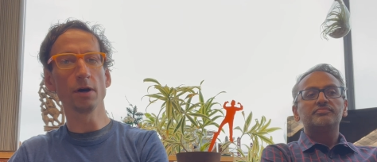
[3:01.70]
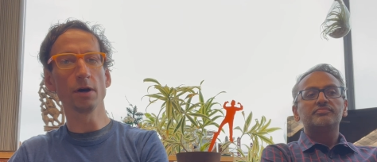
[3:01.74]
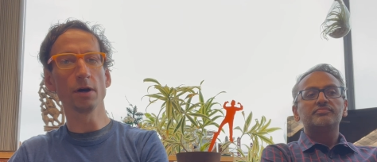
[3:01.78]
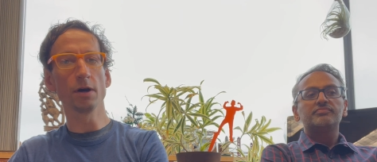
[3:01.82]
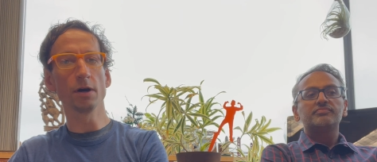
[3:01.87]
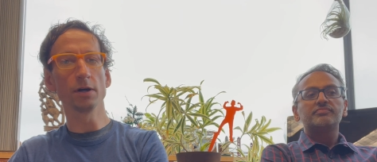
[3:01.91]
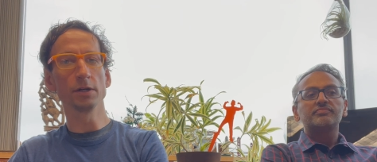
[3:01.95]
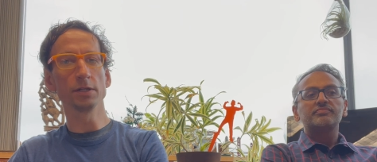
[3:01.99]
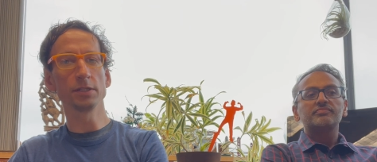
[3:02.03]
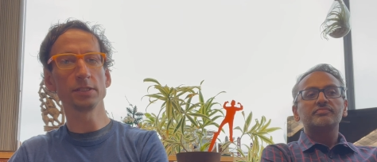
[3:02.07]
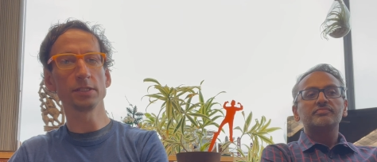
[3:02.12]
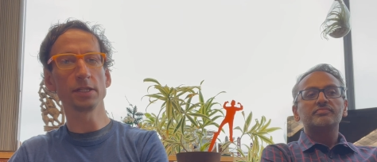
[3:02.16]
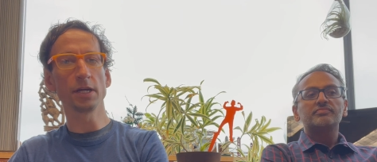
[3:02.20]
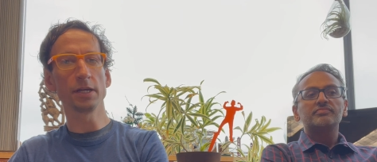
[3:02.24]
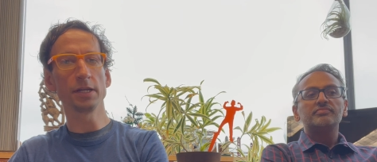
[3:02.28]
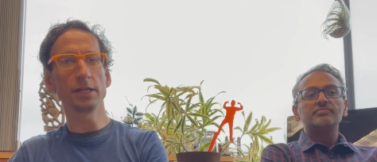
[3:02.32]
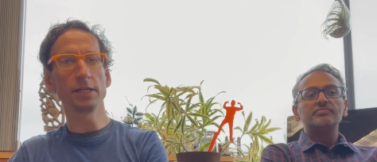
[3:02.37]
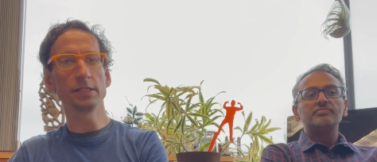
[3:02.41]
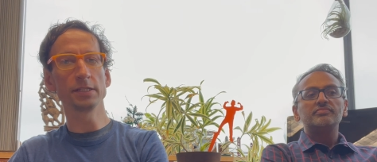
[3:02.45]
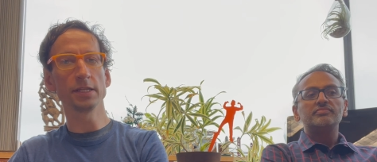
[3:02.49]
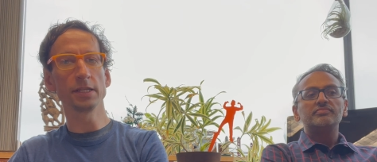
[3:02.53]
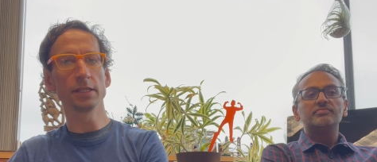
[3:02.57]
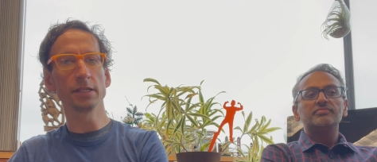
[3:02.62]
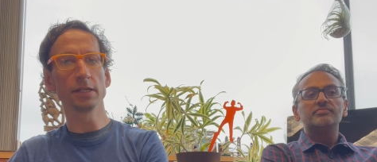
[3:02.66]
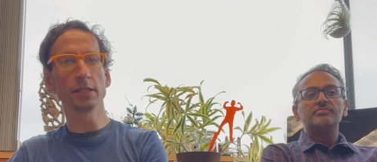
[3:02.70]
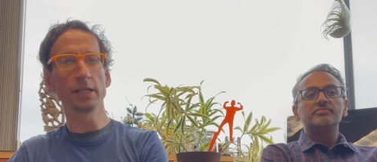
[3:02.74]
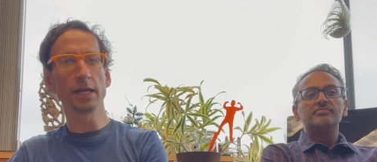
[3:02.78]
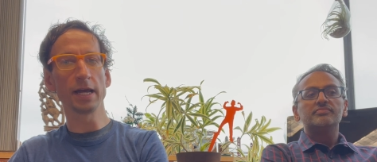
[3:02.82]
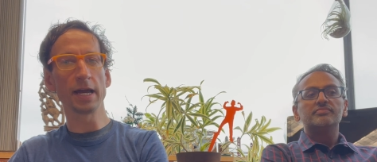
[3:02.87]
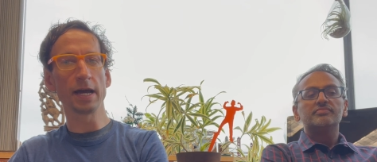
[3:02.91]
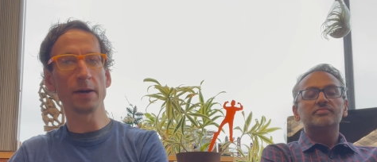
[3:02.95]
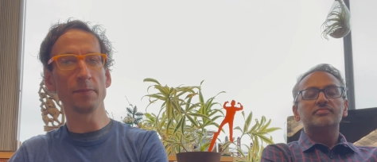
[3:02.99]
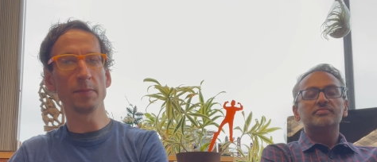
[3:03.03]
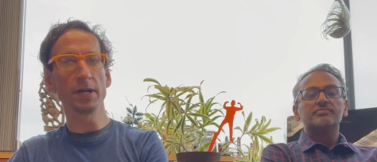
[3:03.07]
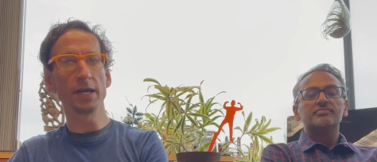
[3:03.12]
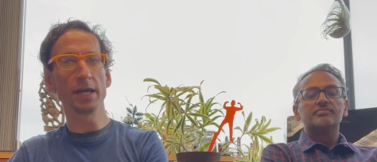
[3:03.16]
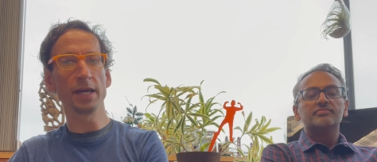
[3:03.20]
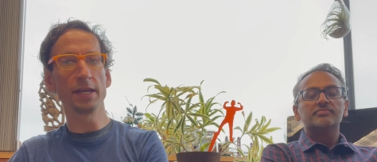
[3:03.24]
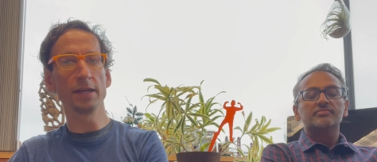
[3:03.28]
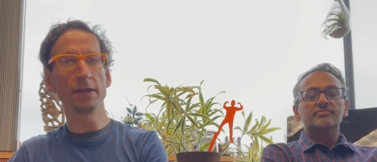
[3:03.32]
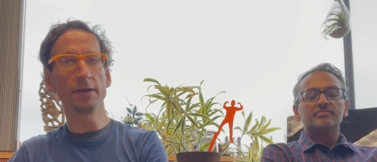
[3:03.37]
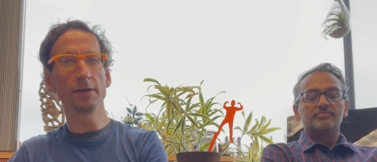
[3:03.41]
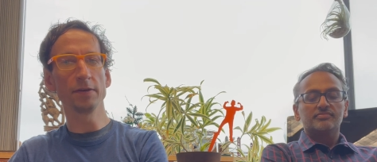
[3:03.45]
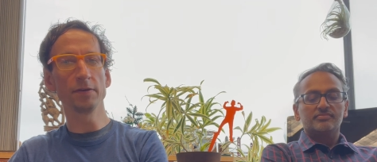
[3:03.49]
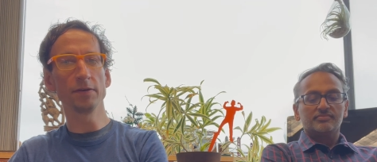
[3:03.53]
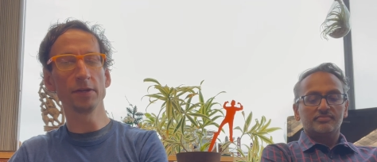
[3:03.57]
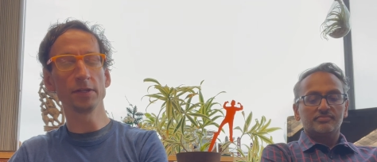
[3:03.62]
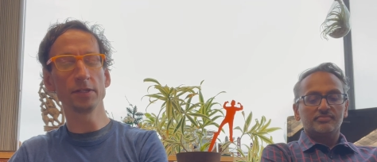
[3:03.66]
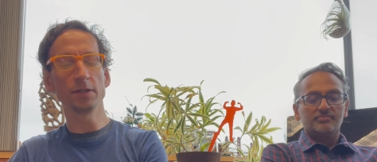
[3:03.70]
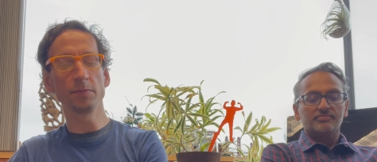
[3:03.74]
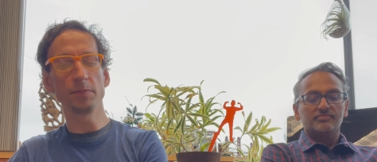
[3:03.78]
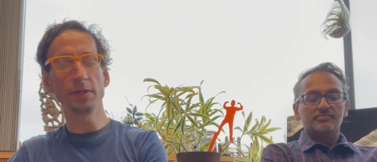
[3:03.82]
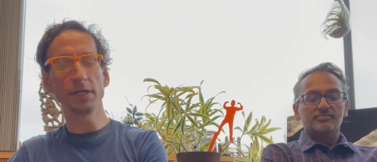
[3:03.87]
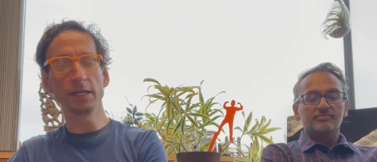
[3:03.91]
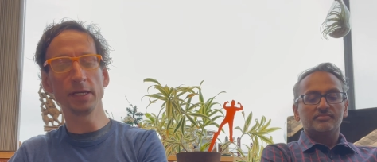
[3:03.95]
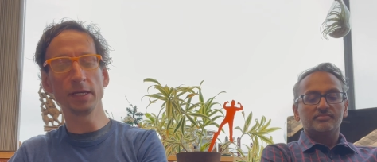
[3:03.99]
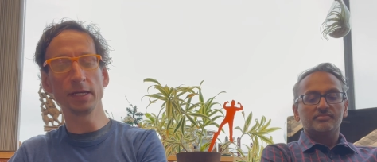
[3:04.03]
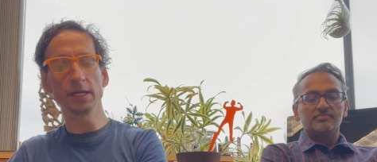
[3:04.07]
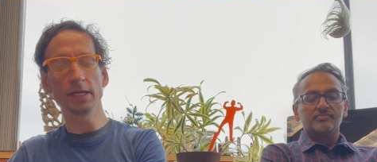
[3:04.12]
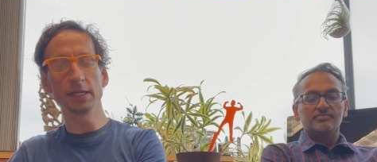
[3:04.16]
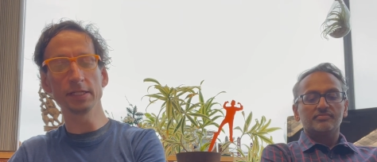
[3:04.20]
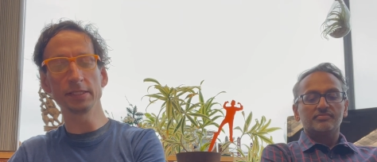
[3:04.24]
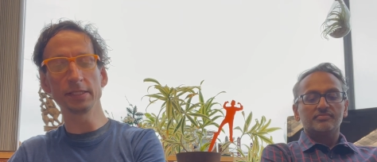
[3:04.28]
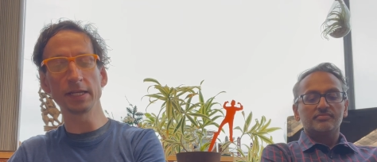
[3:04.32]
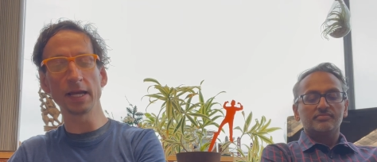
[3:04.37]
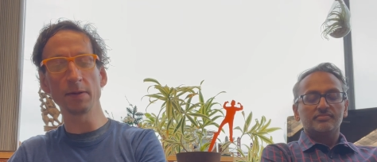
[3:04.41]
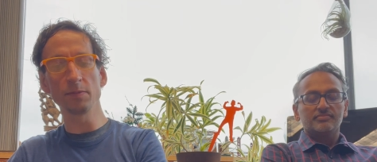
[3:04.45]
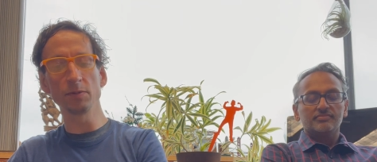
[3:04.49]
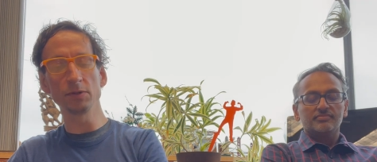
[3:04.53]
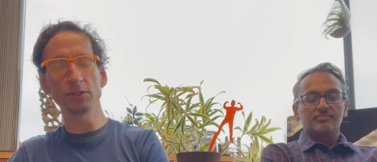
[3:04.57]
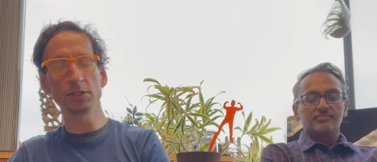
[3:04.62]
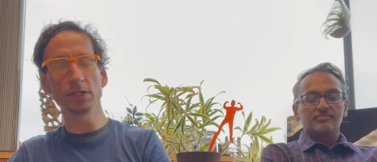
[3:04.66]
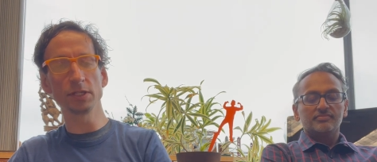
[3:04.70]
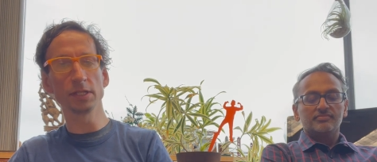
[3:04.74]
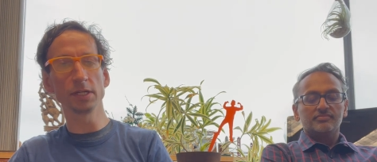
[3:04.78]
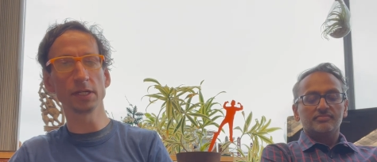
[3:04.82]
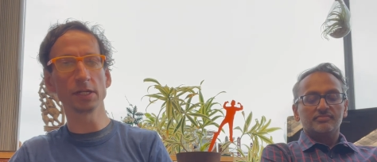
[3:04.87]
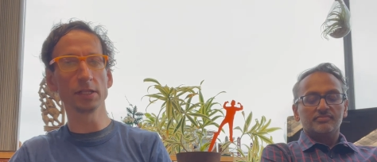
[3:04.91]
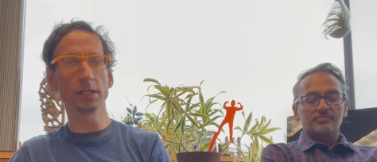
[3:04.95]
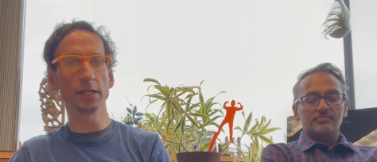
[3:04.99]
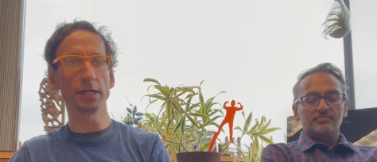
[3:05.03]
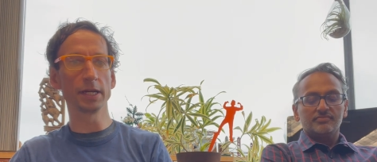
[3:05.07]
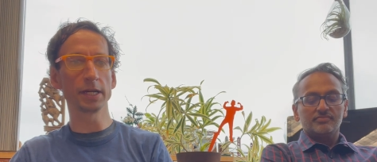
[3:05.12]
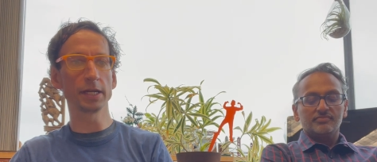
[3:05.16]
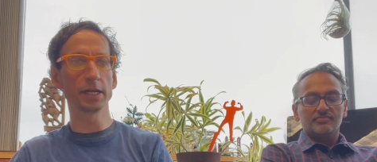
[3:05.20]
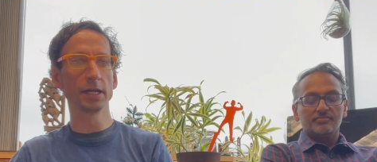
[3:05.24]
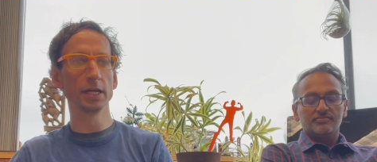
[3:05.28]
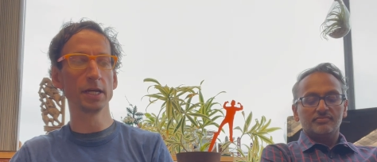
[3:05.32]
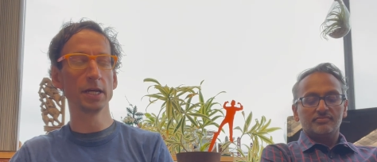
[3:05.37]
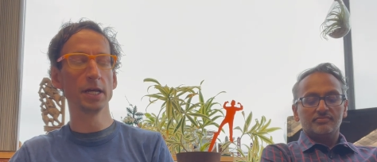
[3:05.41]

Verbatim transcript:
Speaker 1: are studies in the lab and to be established in the clinic,